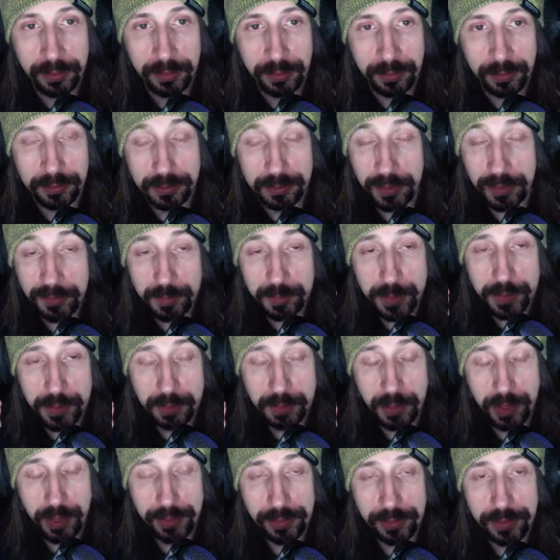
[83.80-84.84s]
left me
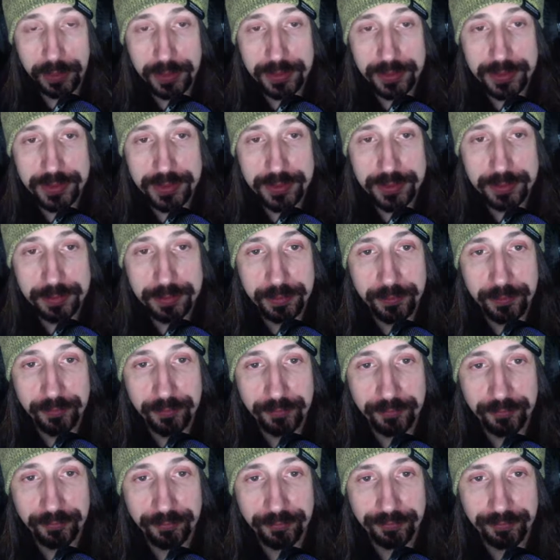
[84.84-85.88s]
breathless.
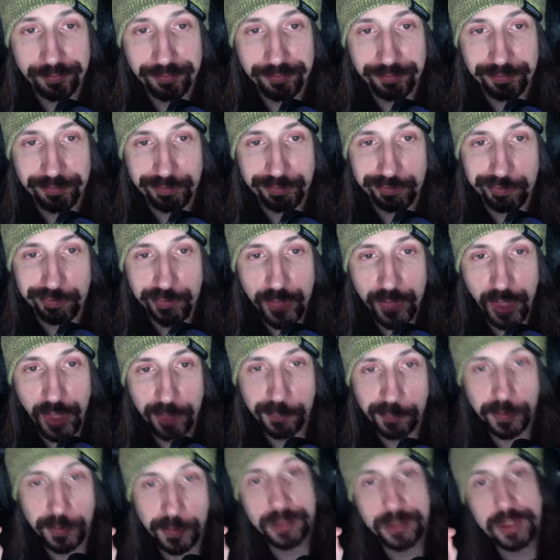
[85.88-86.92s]
I
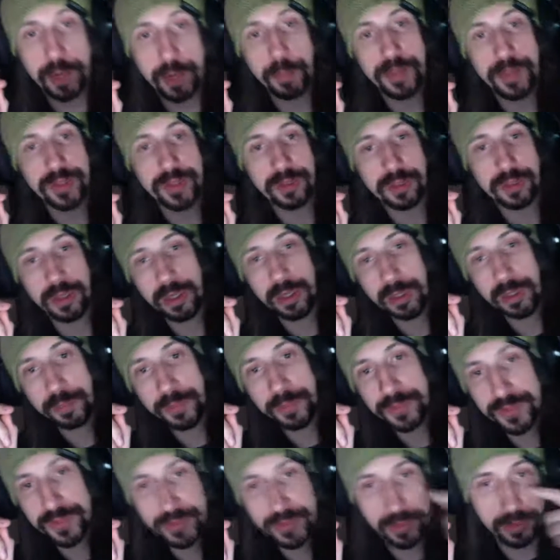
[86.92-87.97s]
flicked up in the comm
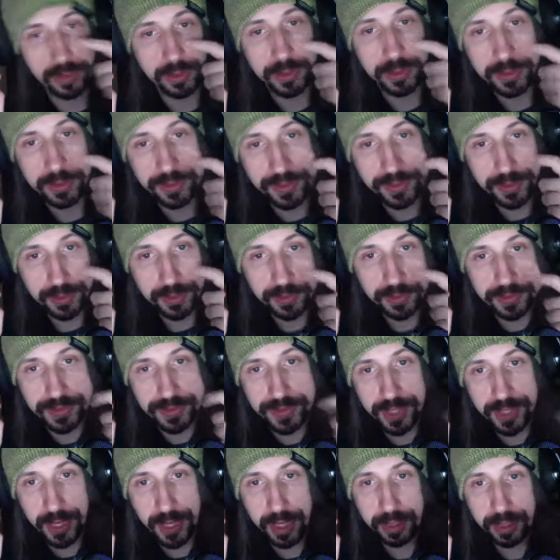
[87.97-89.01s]
circuits, and the
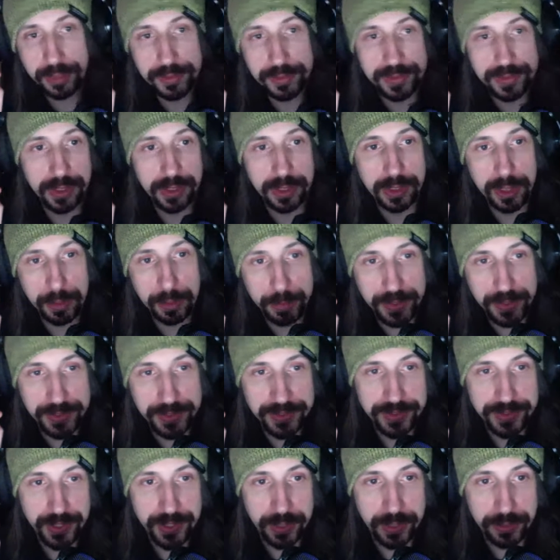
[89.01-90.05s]
scanners lit up as
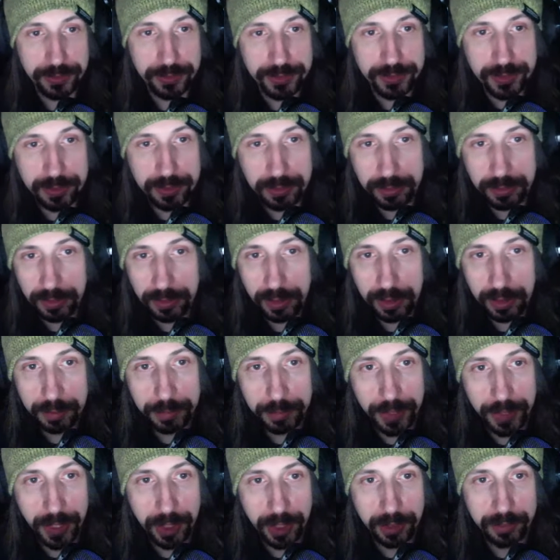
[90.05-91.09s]
Scythe 2 clawed
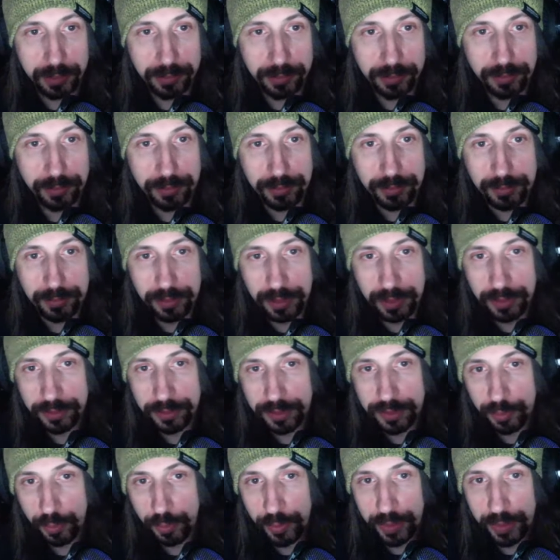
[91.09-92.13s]
back through
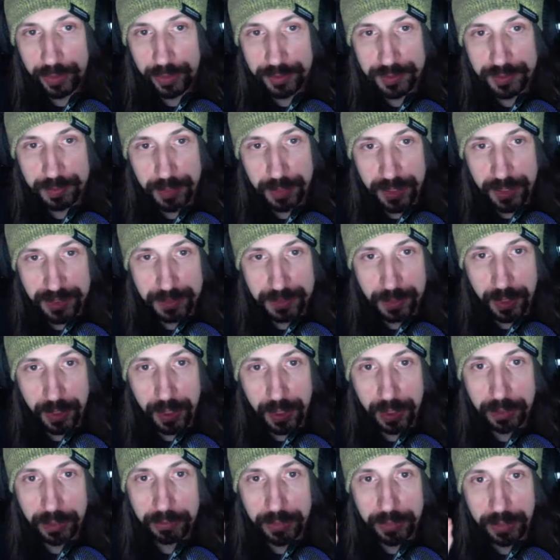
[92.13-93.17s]
into real space
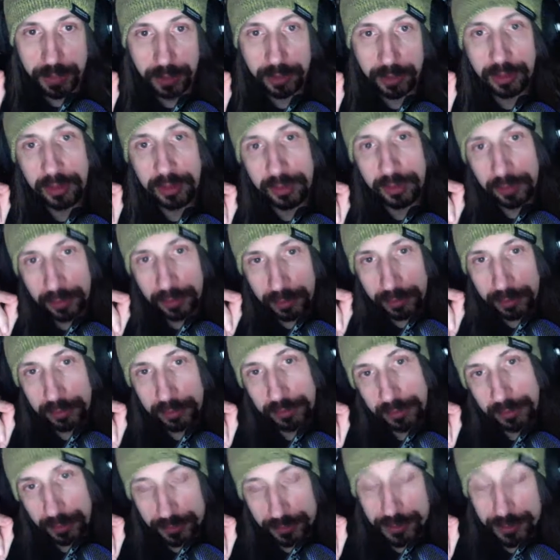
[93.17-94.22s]
behind me,
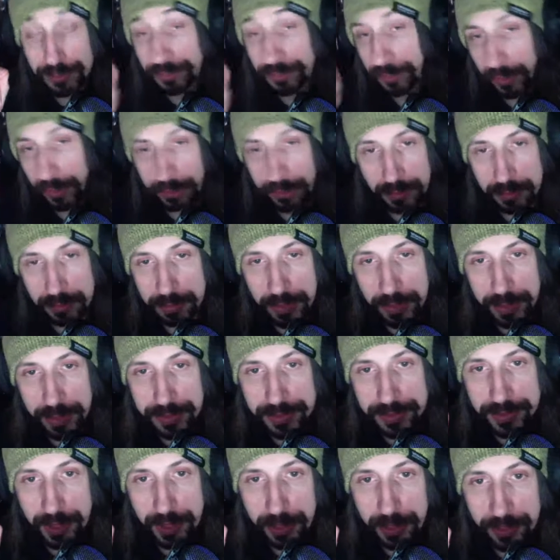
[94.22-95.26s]
closely followed by
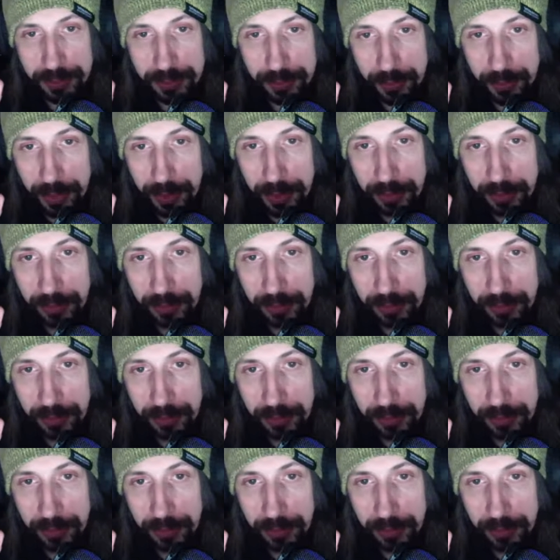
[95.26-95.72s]
Scythe 3.